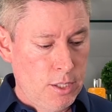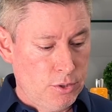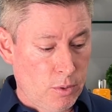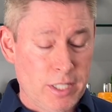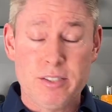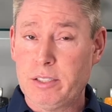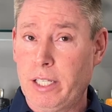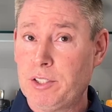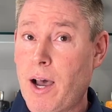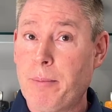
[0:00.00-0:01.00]
So this is a
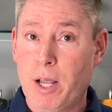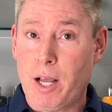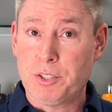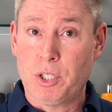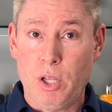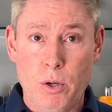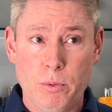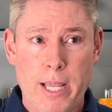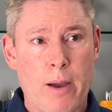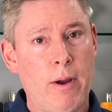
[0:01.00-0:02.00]
top-notch
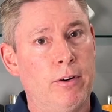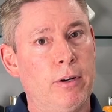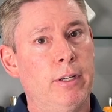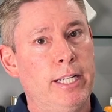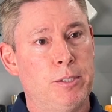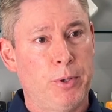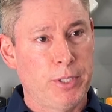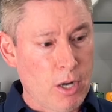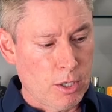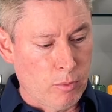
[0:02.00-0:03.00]
clone. However, it's
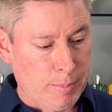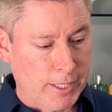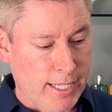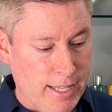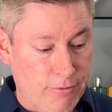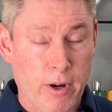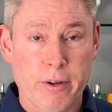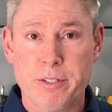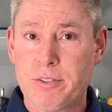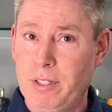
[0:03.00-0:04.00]
pretty hard to replicate that
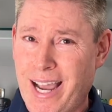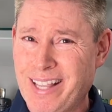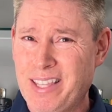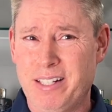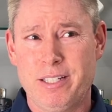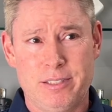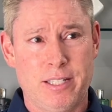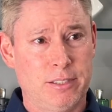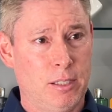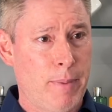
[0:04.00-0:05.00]
fragrance. I think this
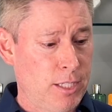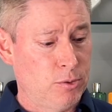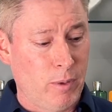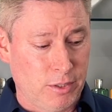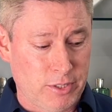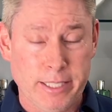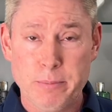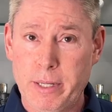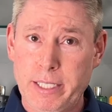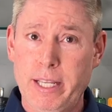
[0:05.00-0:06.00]
does it about as well as
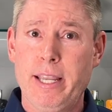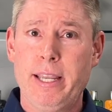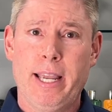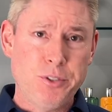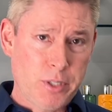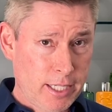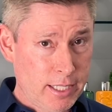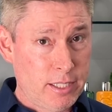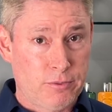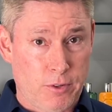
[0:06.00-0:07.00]
anybody. And you can
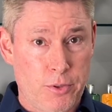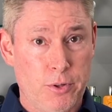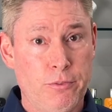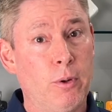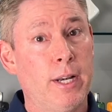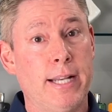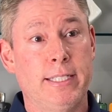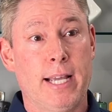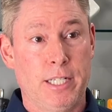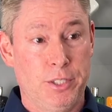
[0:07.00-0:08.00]
get this for
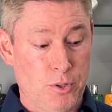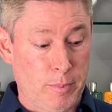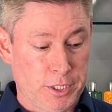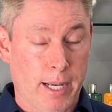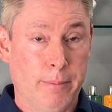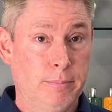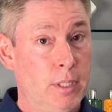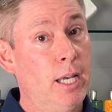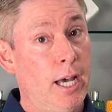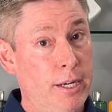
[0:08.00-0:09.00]
$34.99 at Joma Shop.
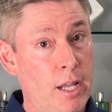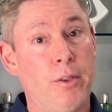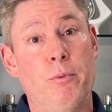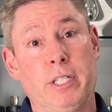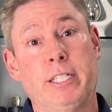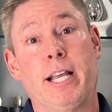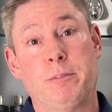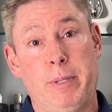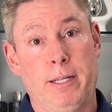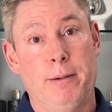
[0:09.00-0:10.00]
Another really nice
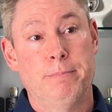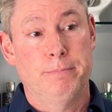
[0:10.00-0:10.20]
pickup.